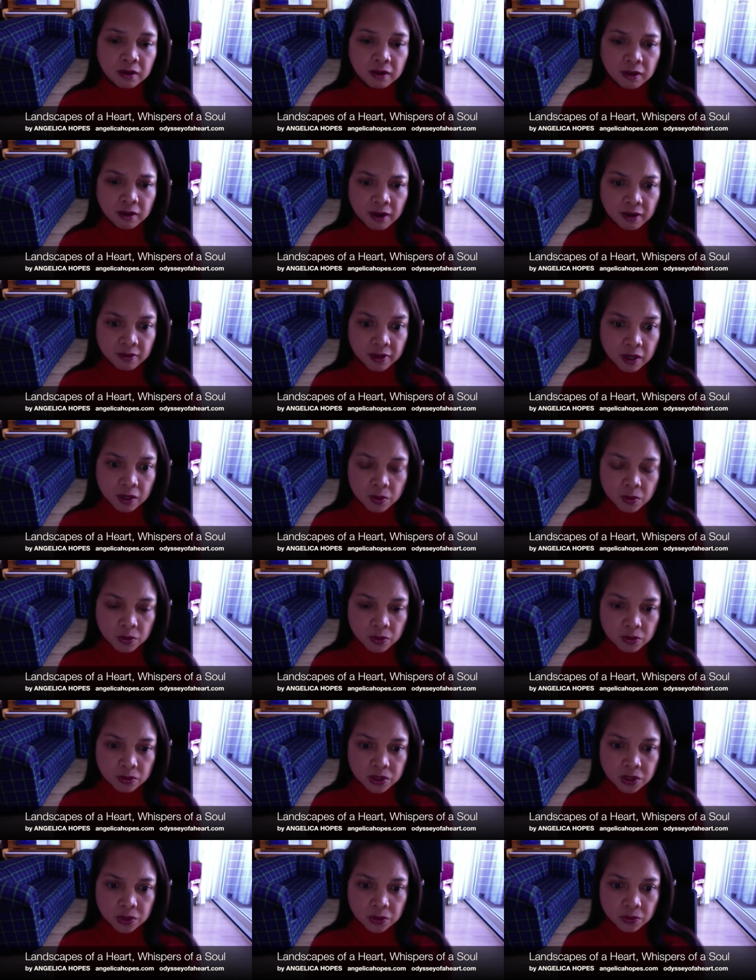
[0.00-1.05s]
Lara
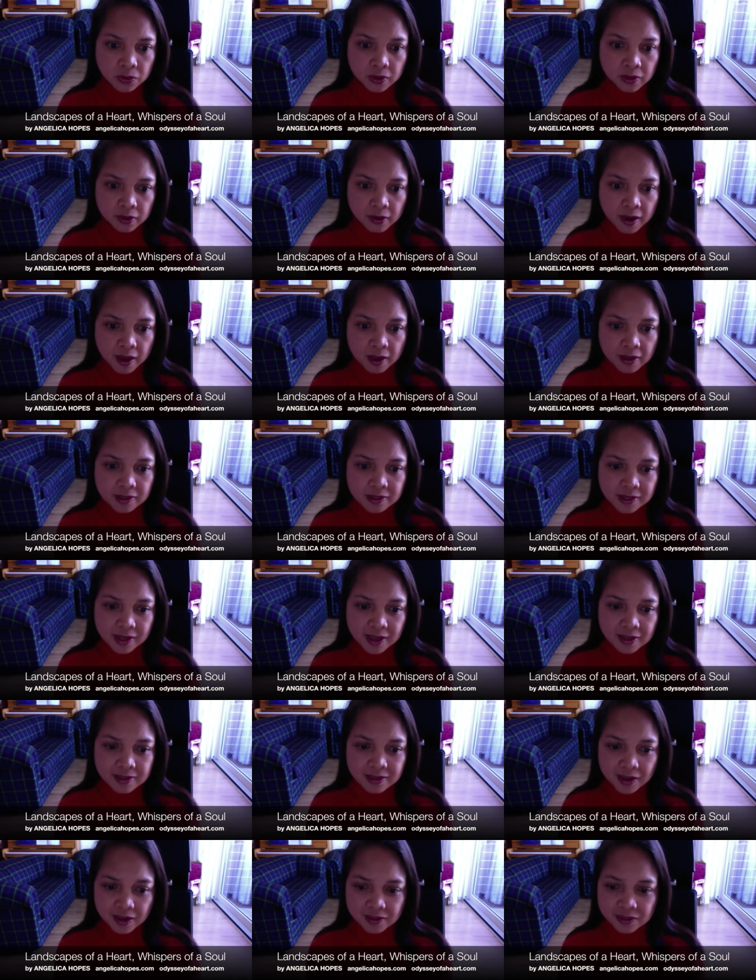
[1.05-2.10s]
looked, shook her head,
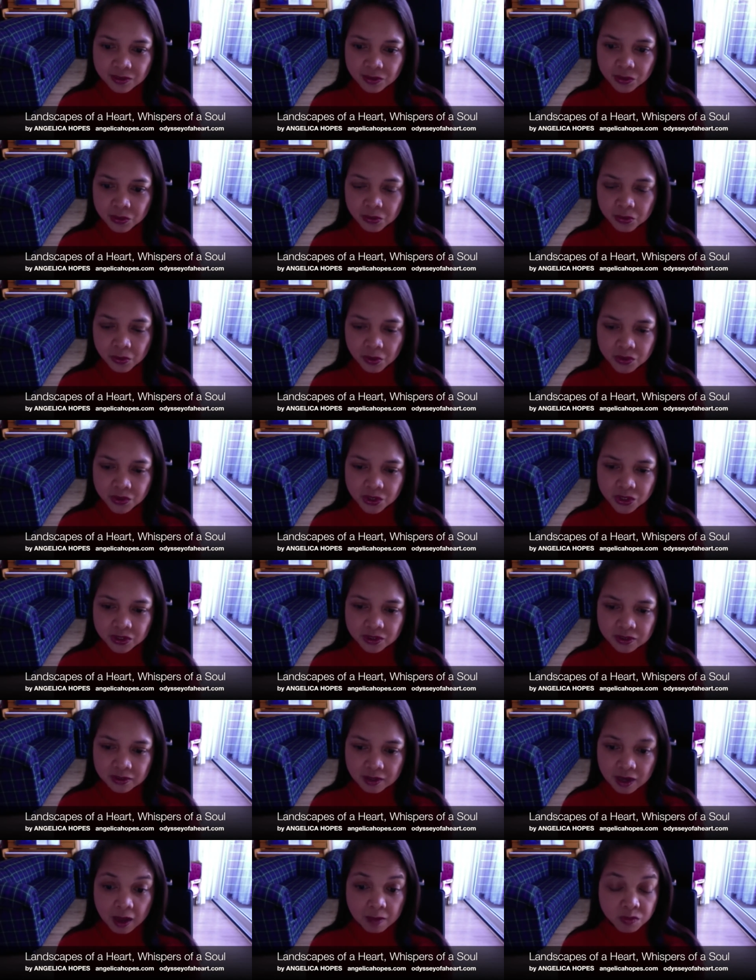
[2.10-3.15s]
and nodded to Roger.
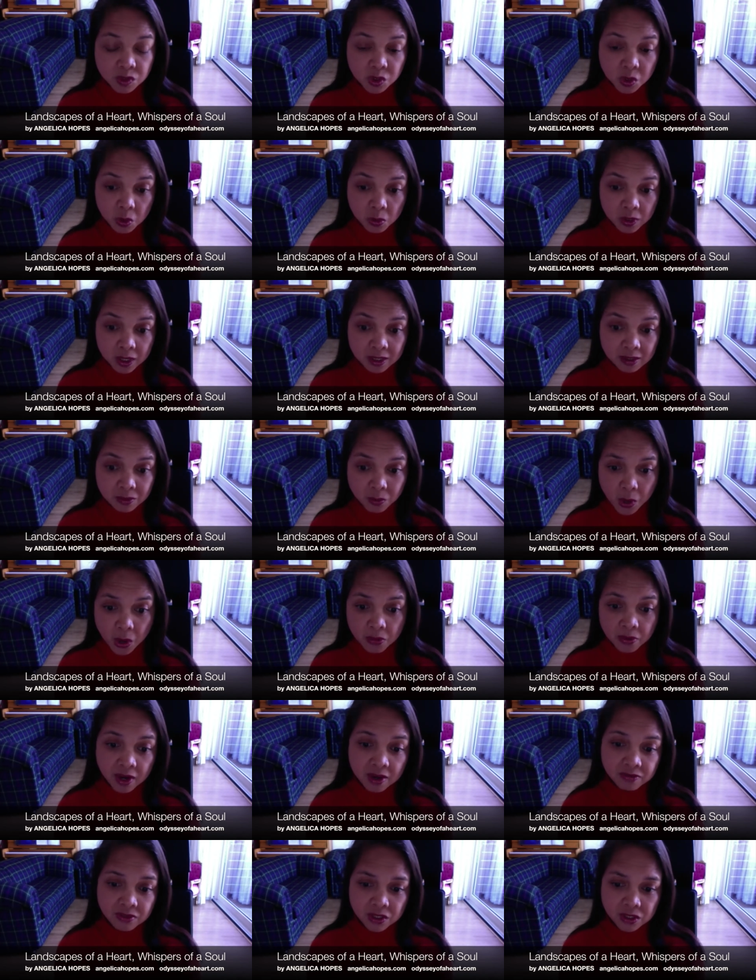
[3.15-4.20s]
I'm sorry, we
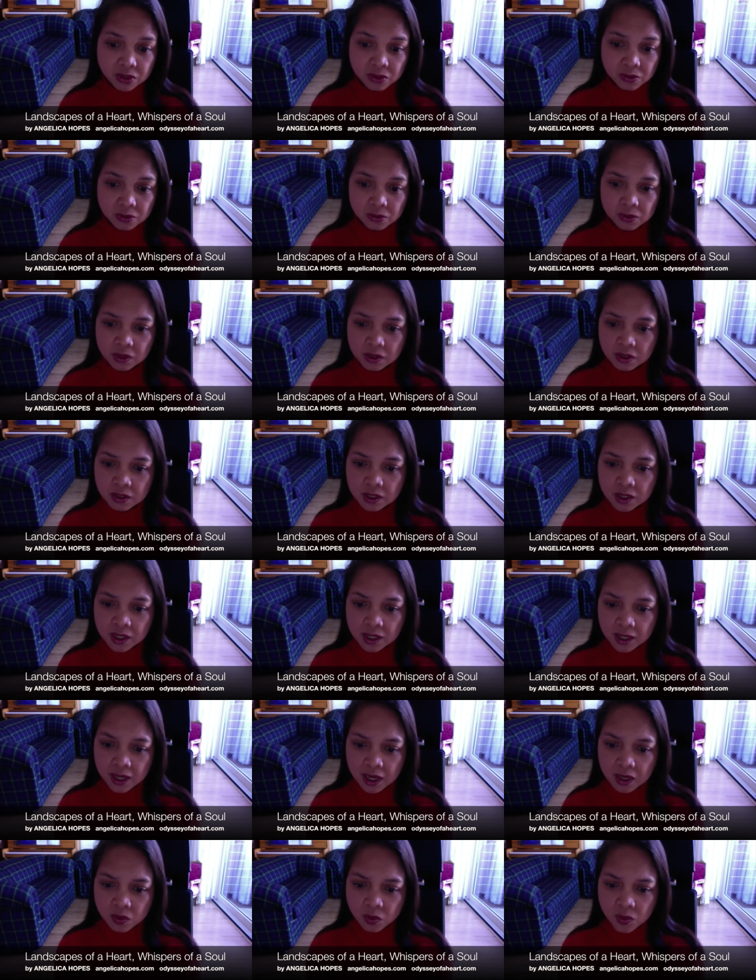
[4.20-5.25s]
arrived in two.
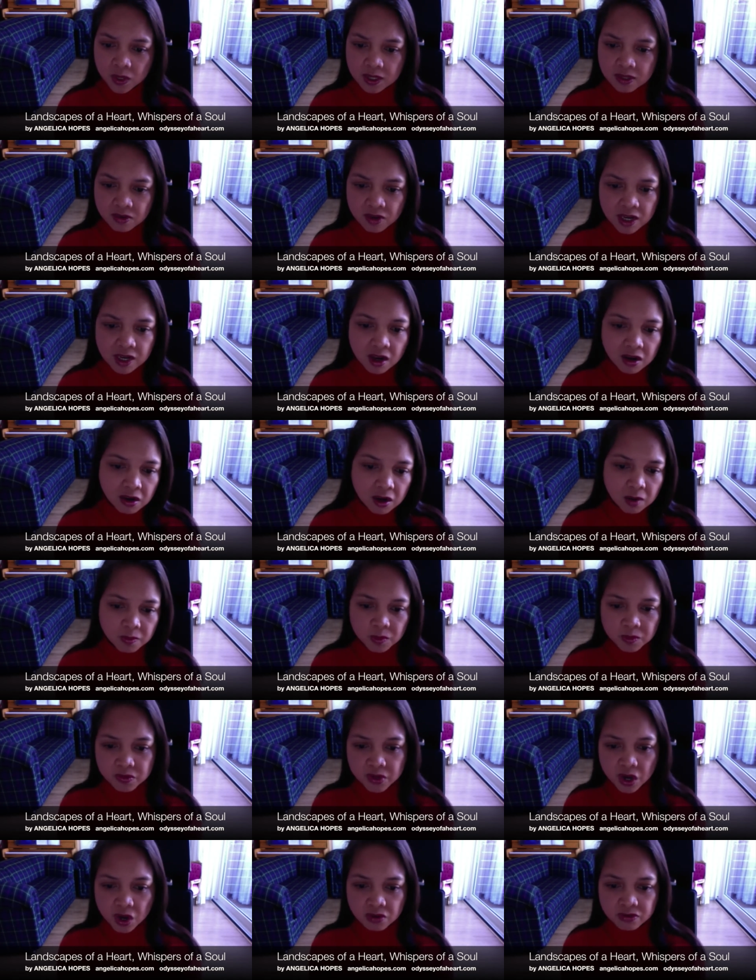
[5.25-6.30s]
Can we drink a cup
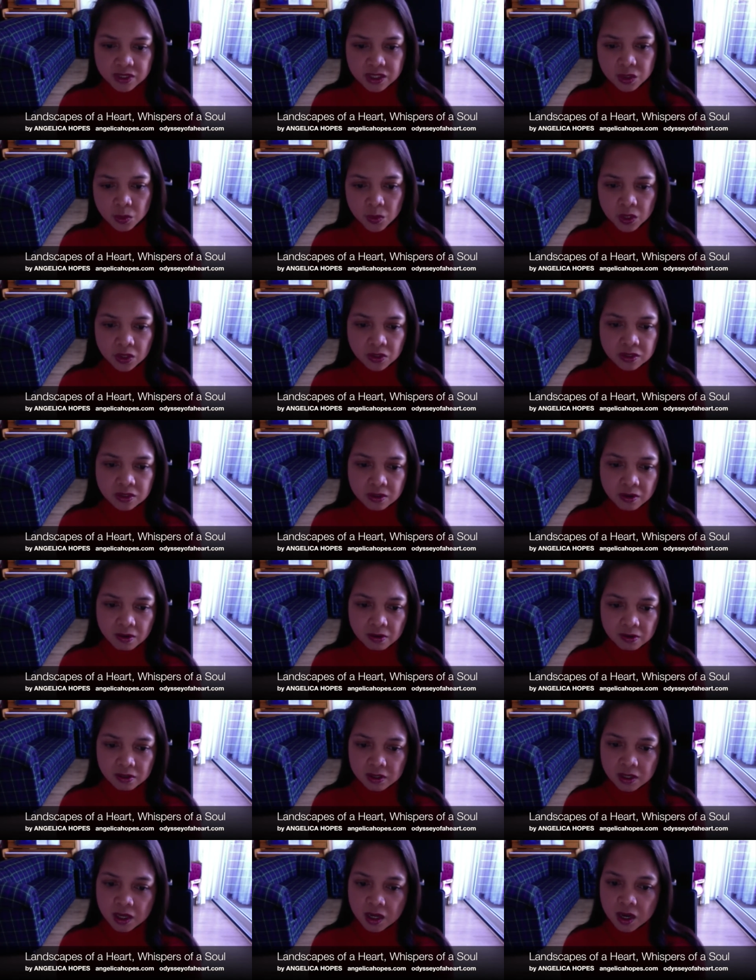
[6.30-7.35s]
of coffee so we can
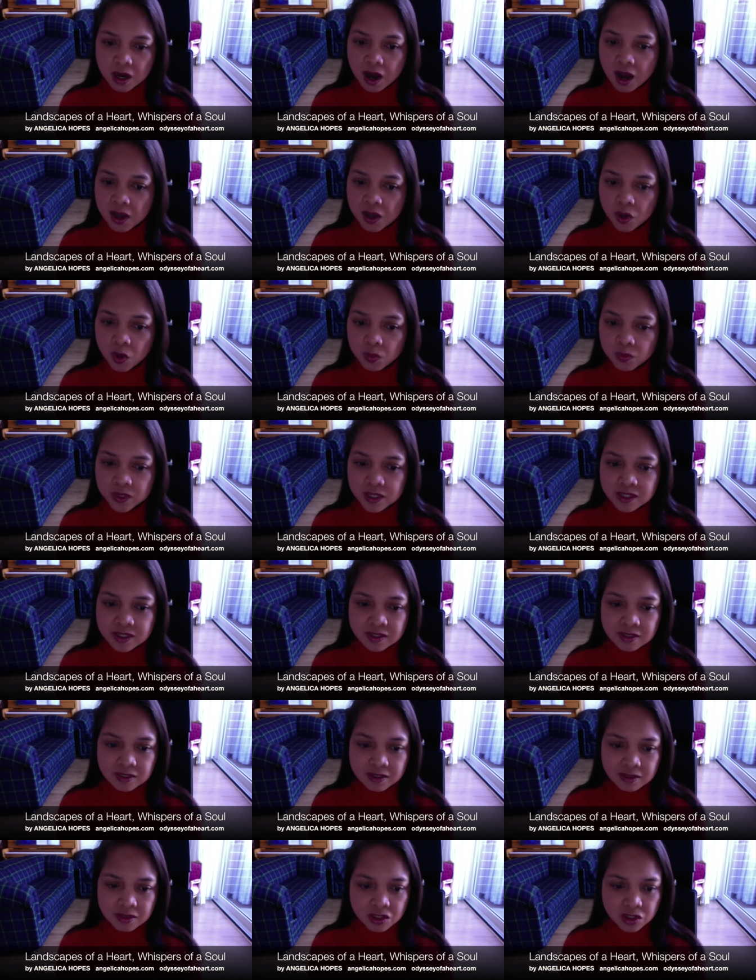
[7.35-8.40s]
talk? I hope this,
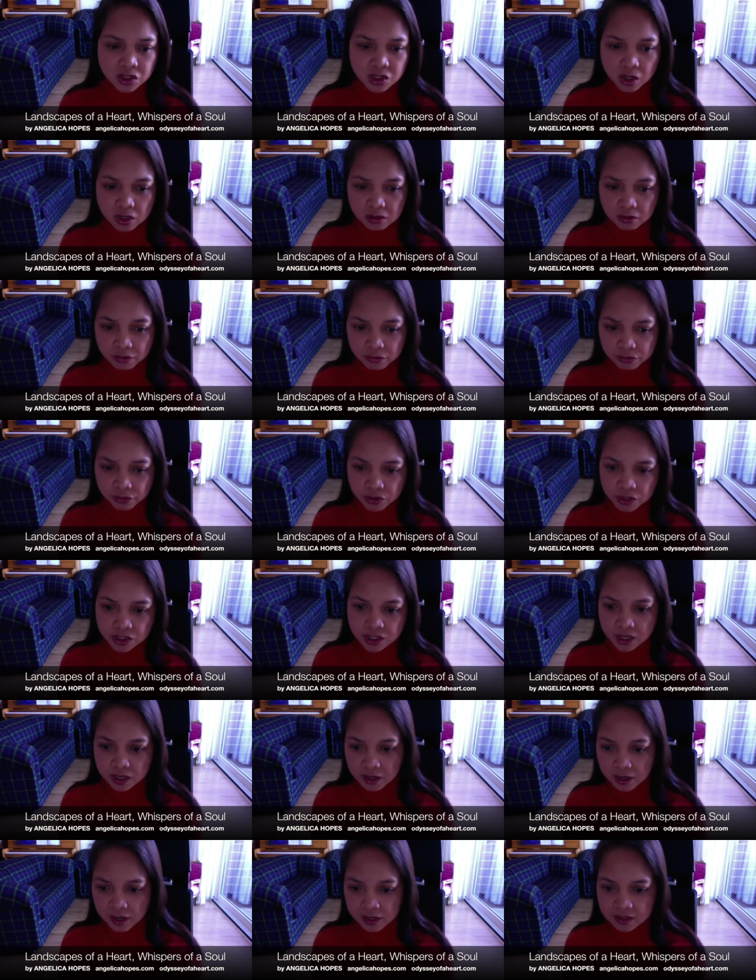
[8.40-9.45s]
this is not the first
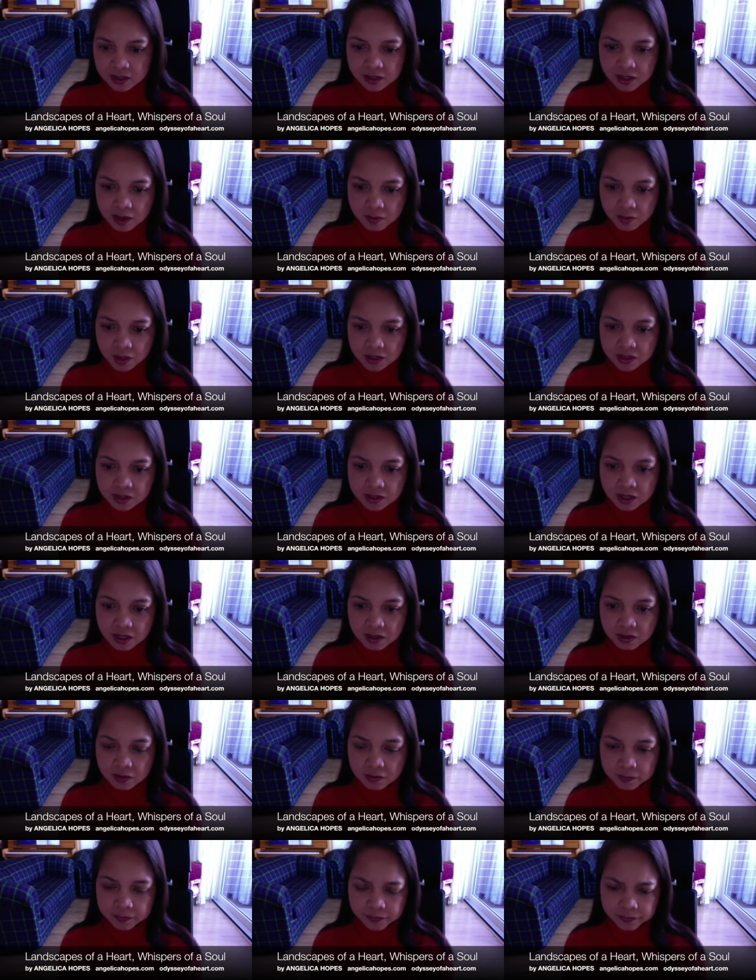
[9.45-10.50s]
and last time I'll see
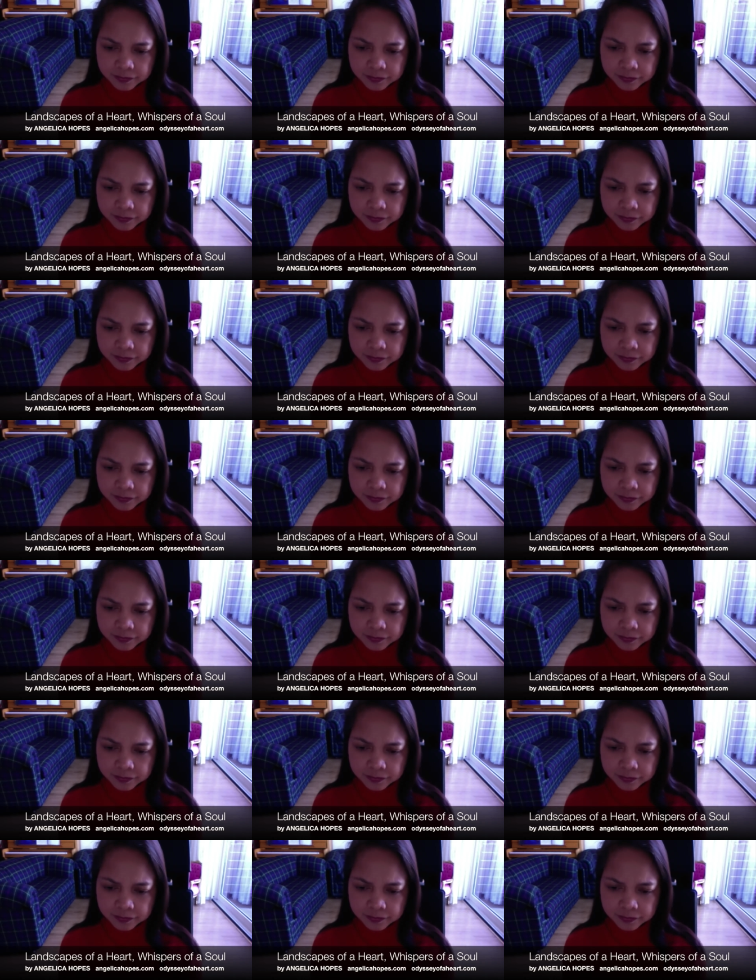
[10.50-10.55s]
you.